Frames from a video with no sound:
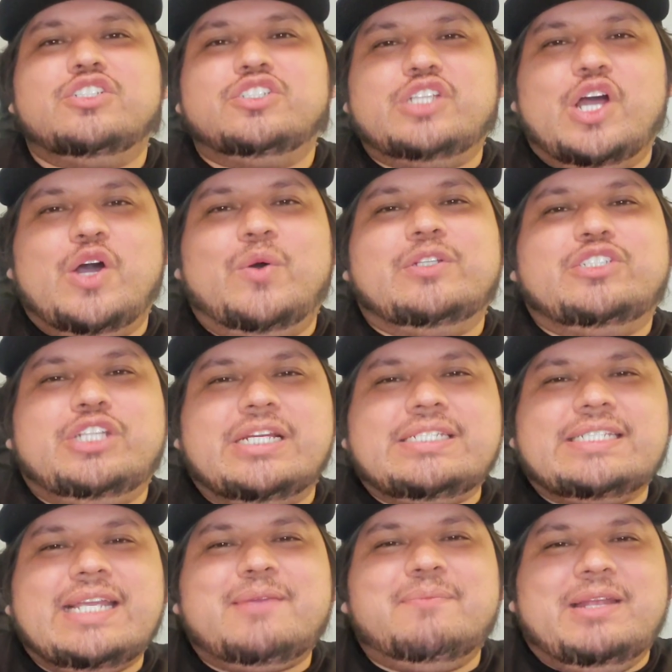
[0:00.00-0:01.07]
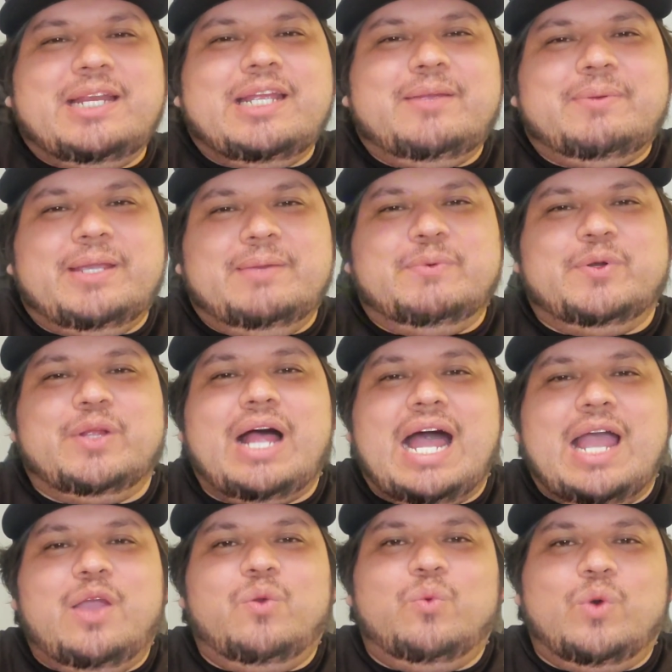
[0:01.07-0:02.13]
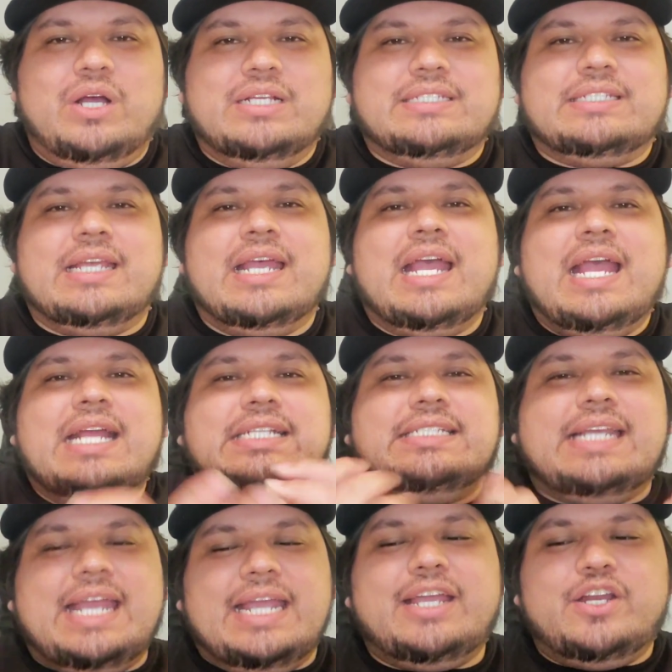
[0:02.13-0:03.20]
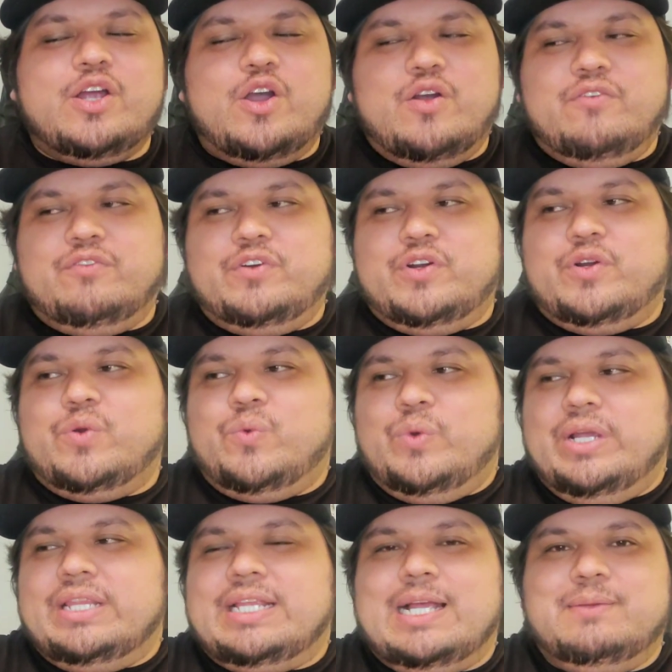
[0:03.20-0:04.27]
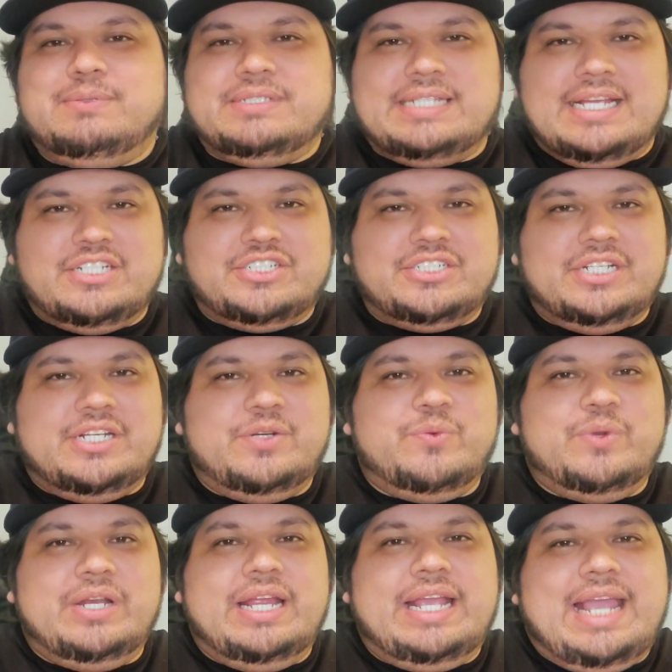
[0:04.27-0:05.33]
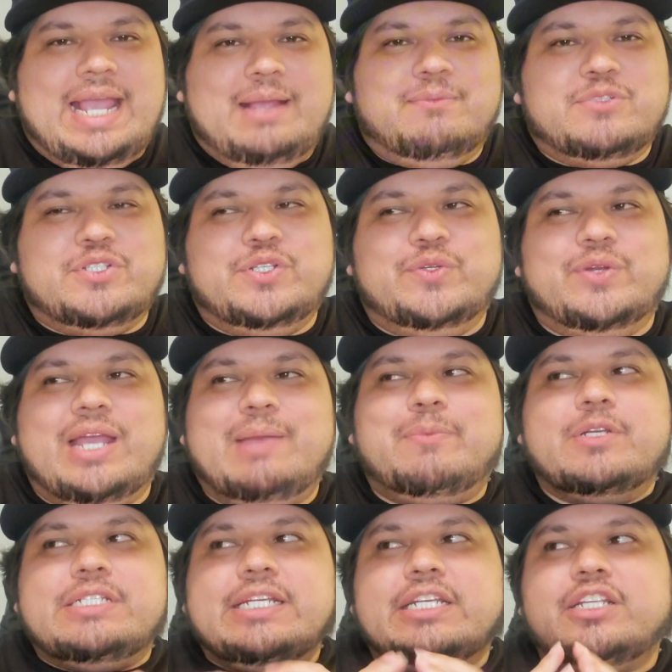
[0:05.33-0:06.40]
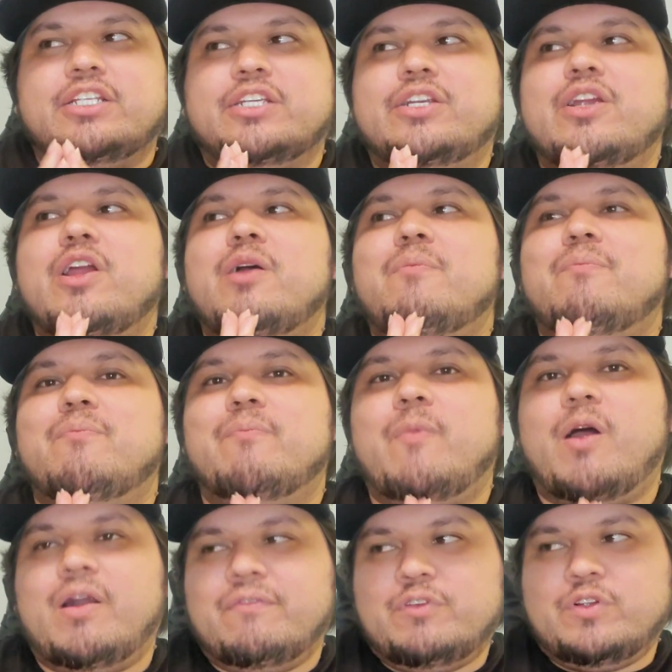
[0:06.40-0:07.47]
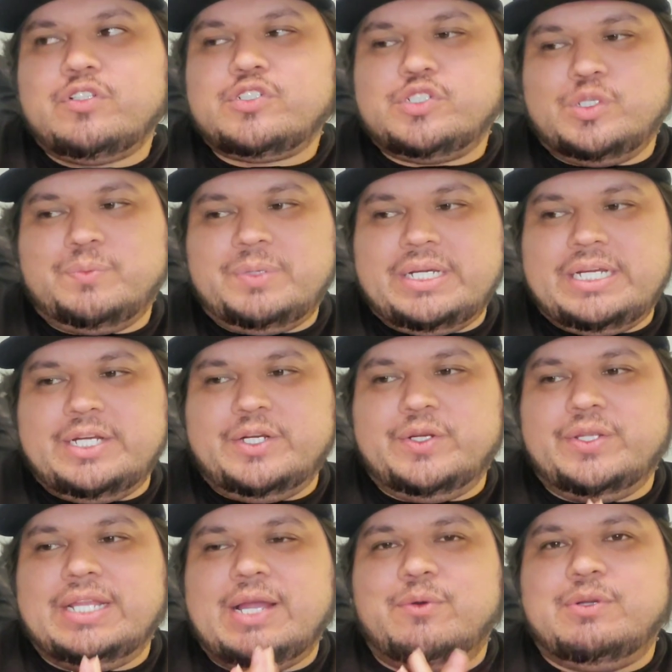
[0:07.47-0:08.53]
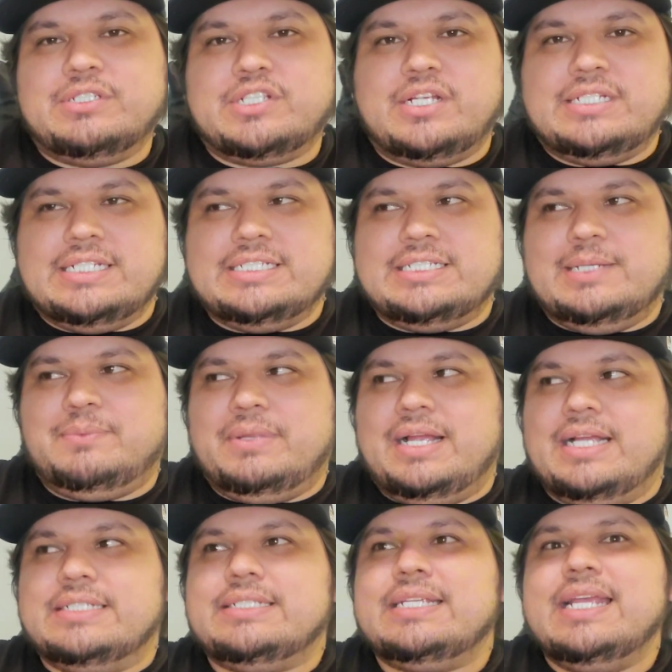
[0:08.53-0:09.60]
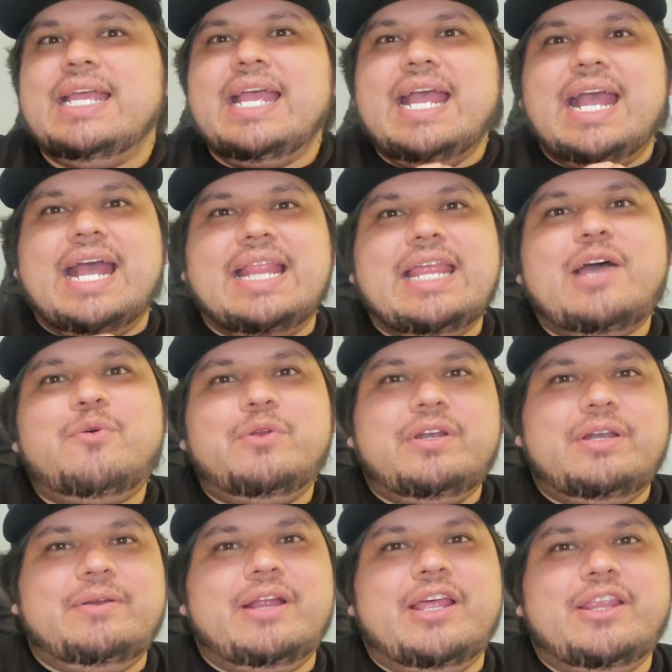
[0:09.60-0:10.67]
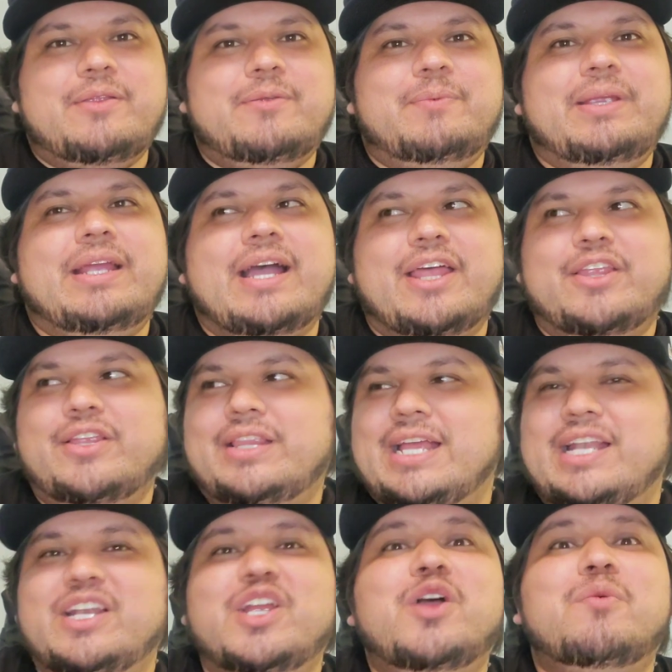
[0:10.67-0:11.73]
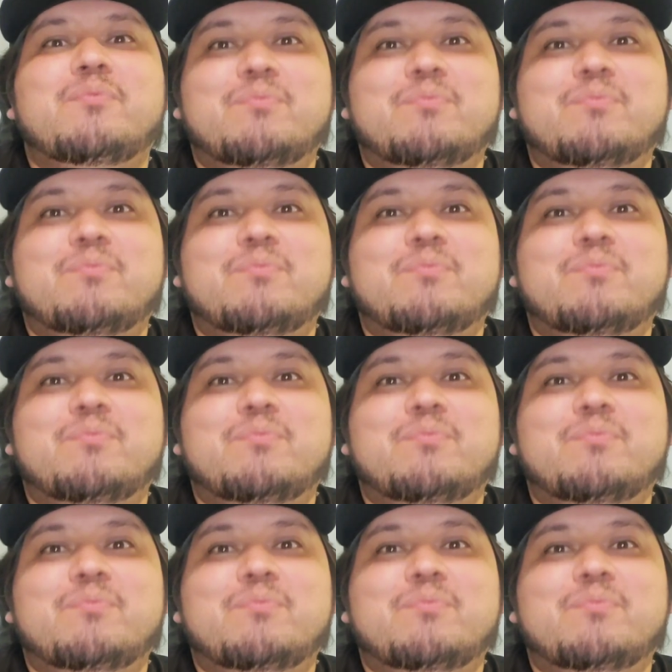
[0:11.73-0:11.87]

So just like many people, I was taken over with obsession when it came to a particular Marvel superhero that was on Disney Plus, and that would not be other than